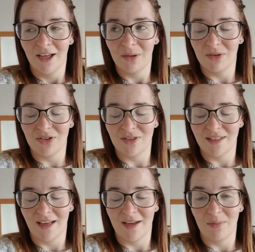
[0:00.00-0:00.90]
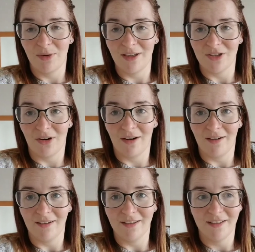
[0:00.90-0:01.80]
It was just like, it breaks your
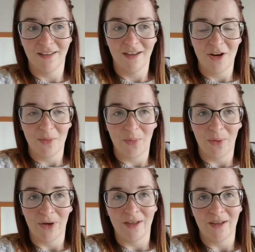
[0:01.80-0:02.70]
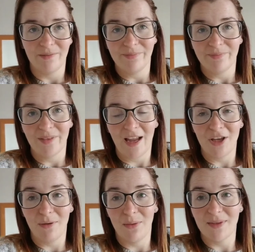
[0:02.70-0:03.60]
heart, but I
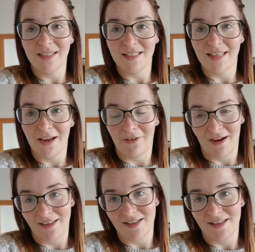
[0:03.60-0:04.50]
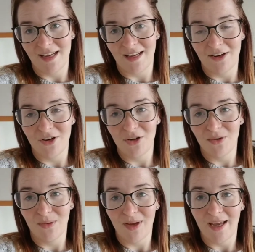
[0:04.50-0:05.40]
knew he was in safe hands, and I
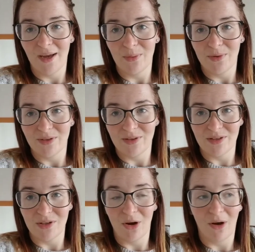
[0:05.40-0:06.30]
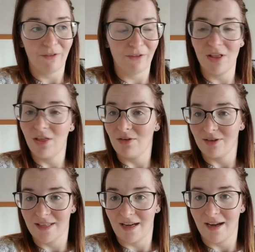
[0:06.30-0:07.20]
knew it was not for a
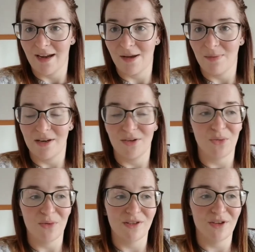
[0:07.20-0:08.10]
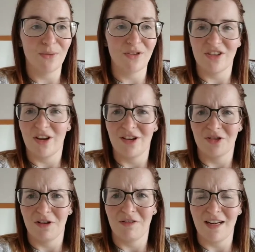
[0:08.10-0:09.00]
long time, and there was no
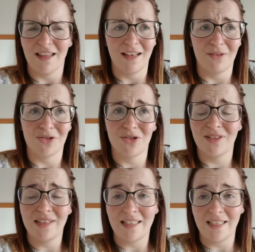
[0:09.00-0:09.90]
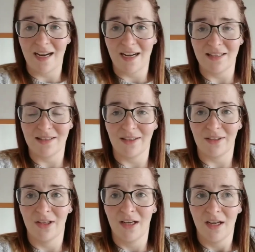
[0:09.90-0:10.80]
surgery or anything, it was just a scan, so
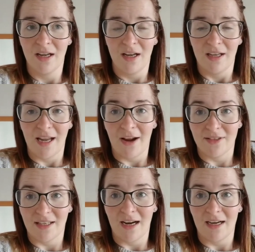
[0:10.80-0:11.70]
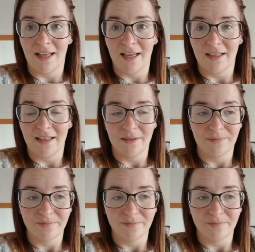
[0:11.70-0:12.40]
you have to kind of like